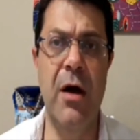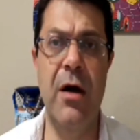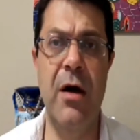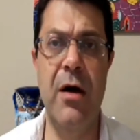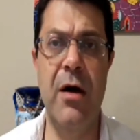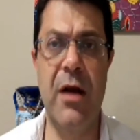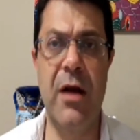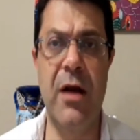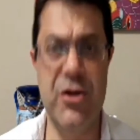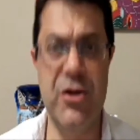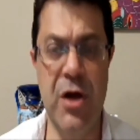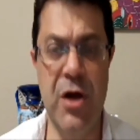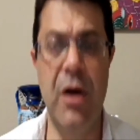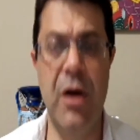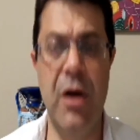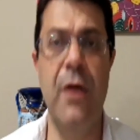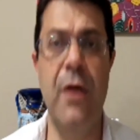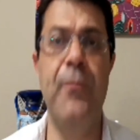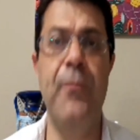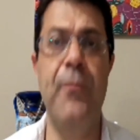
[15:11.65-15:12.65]
Russia
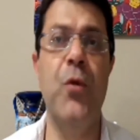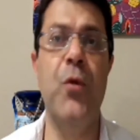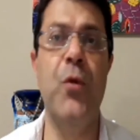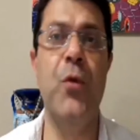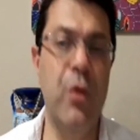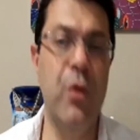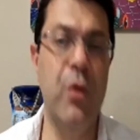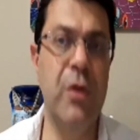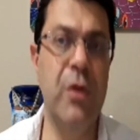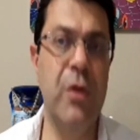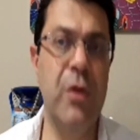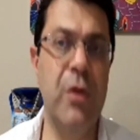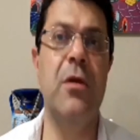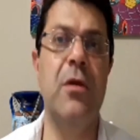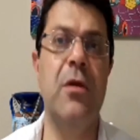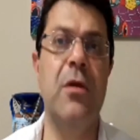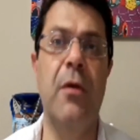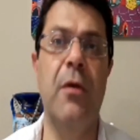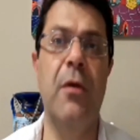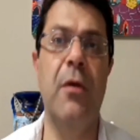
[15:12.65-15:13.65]
would
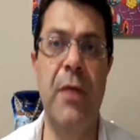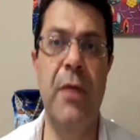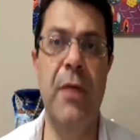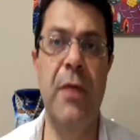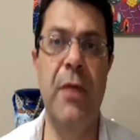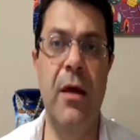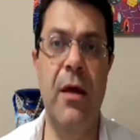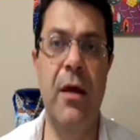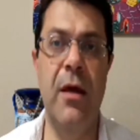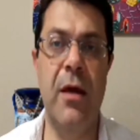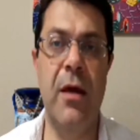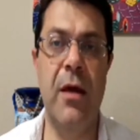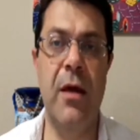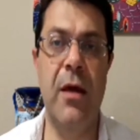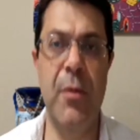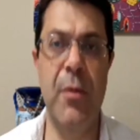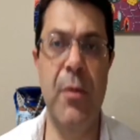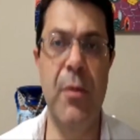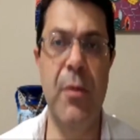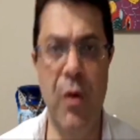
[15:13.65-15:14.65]
be
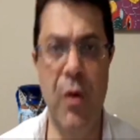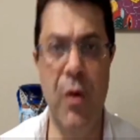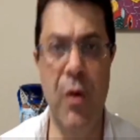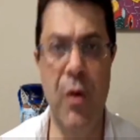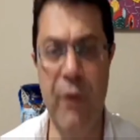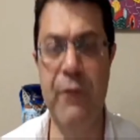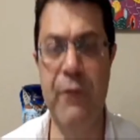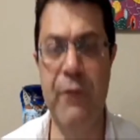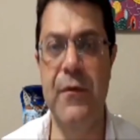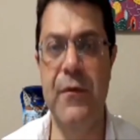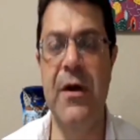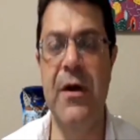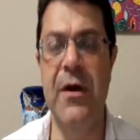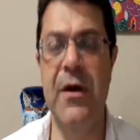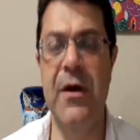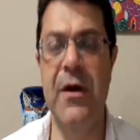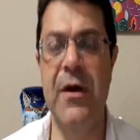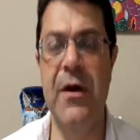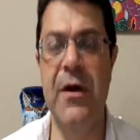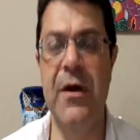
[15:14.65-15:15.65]
capable of
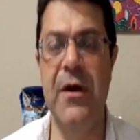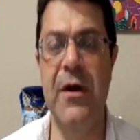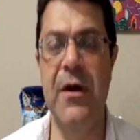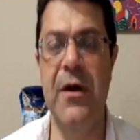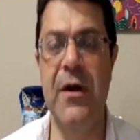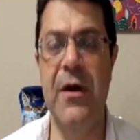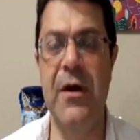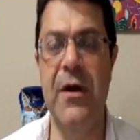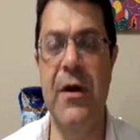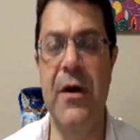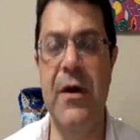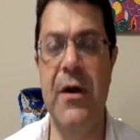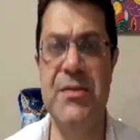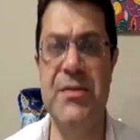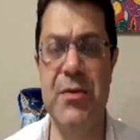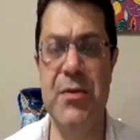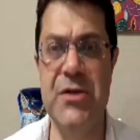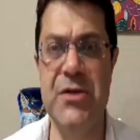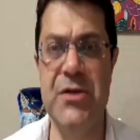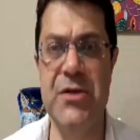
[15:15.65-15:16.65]
strengthening its
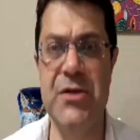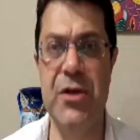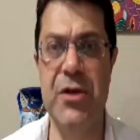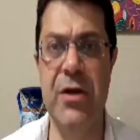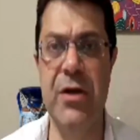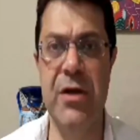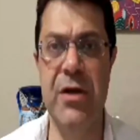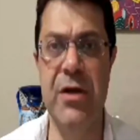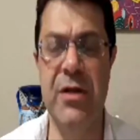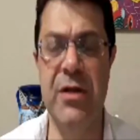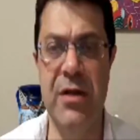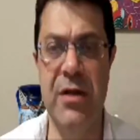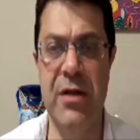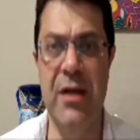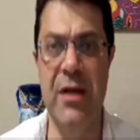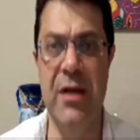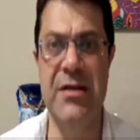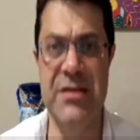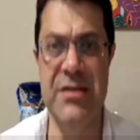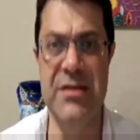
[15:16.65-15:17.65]
position in
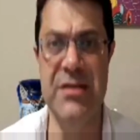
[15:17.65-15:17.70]
its